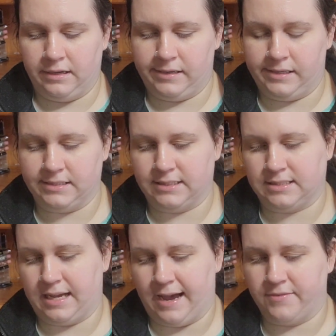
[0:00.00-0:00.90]

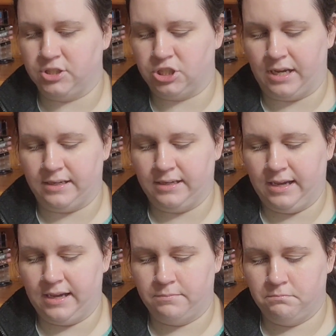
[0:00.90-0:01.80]
Does it have a shade
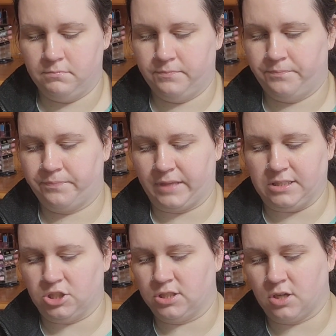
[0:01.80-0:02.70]
name? Is
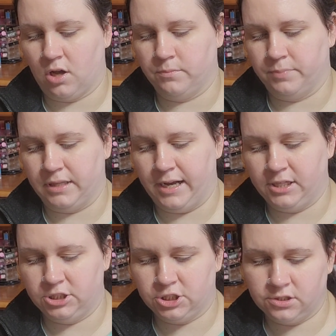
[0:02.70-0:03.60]
it just called
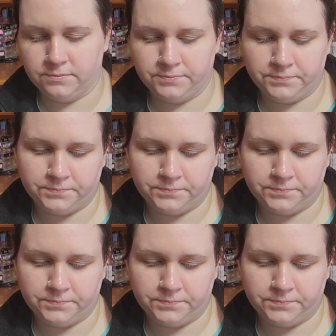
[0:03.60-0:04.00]
blush?